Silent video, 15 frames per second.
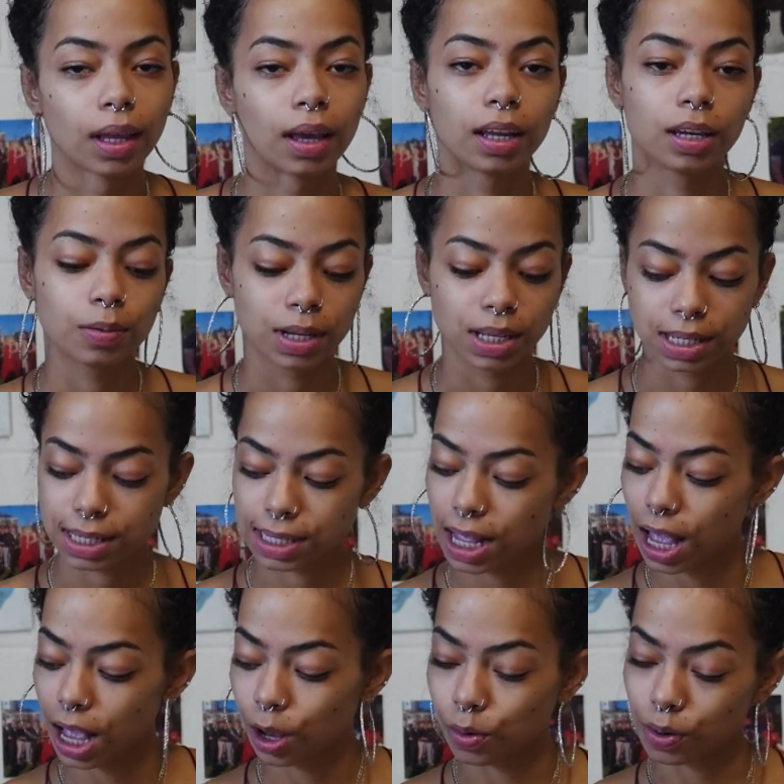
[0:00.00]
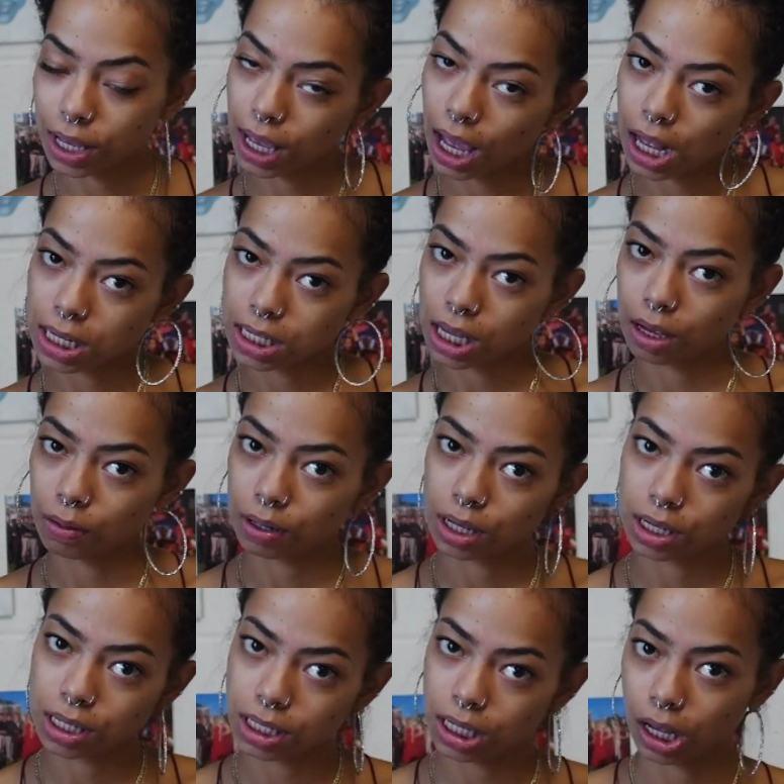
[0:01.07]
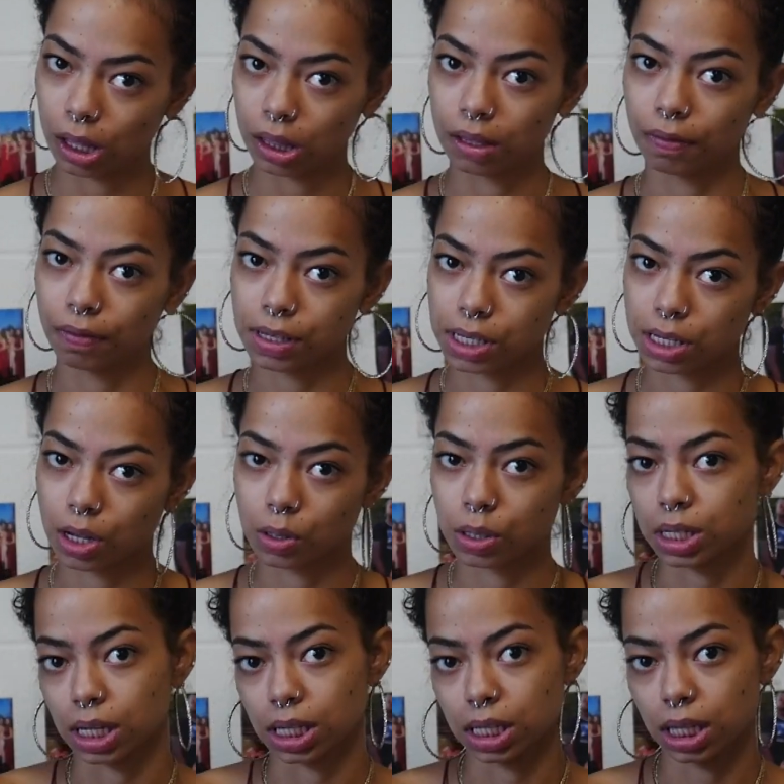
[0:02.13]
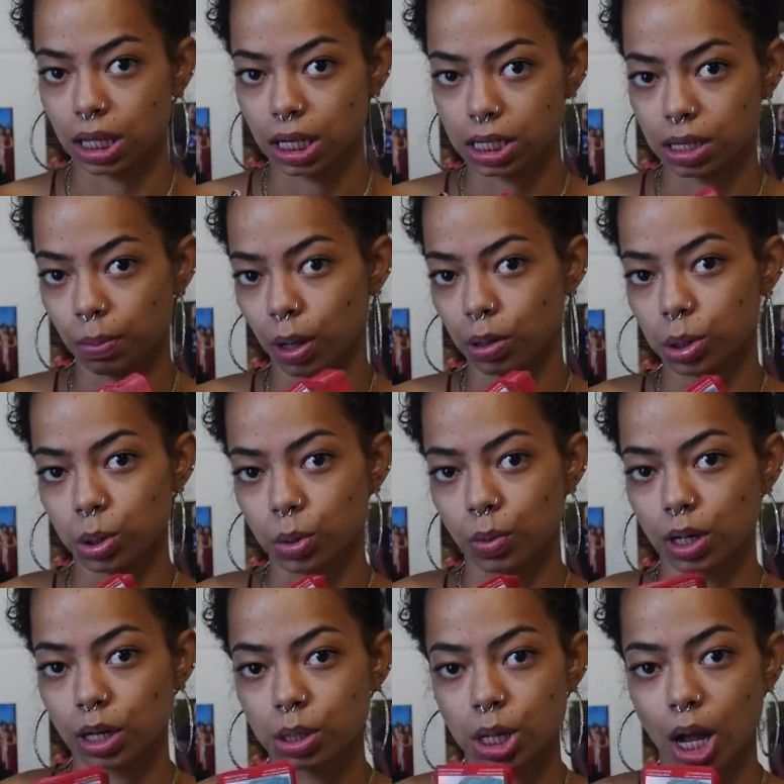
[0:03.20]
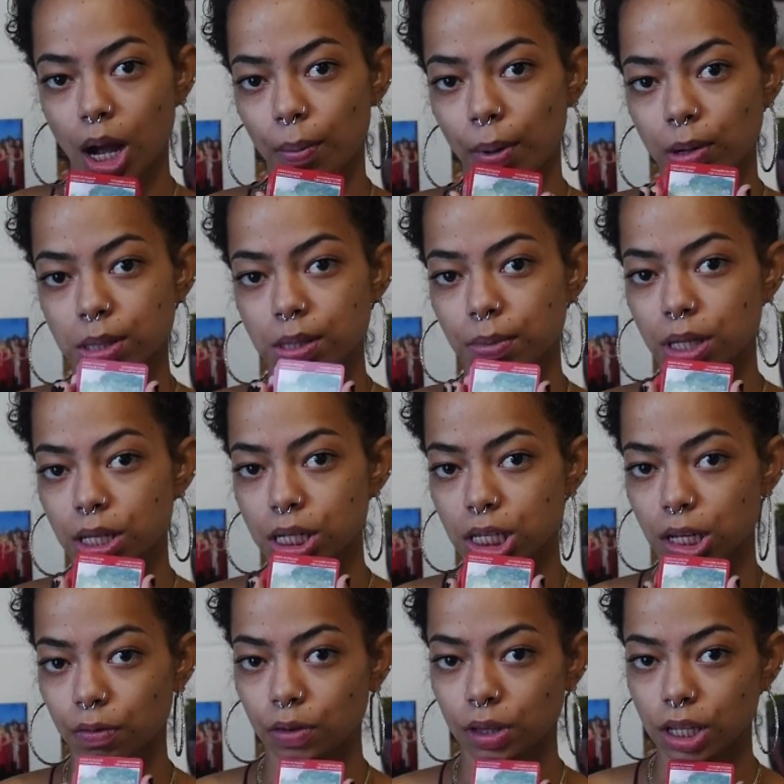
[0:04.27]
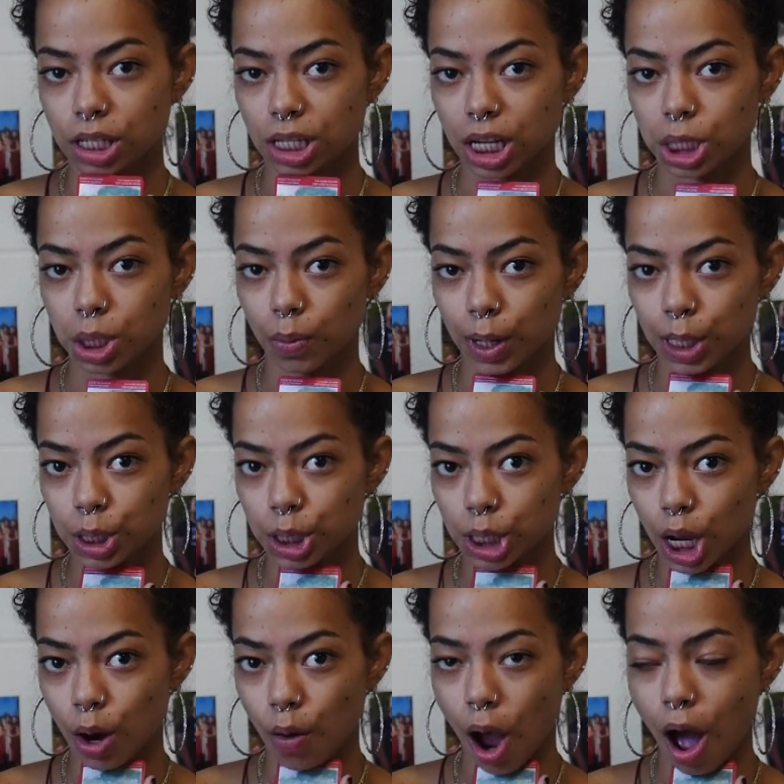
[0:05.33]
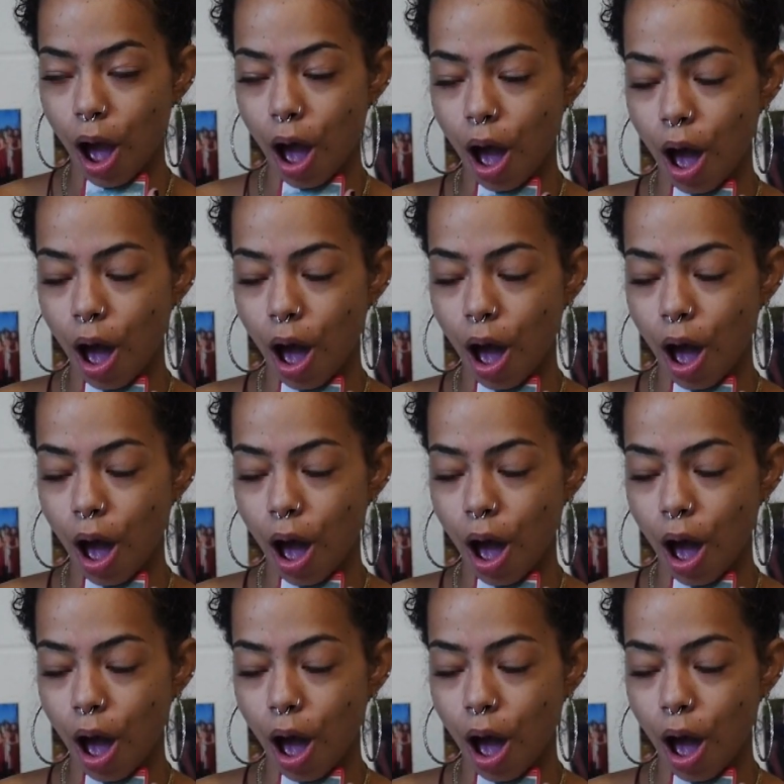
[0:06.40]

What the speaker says: Anyways, Green Calcite, we're going to see all the physical, sexy things about you. We're going to talk about some other stuff with this sexual magic tarot.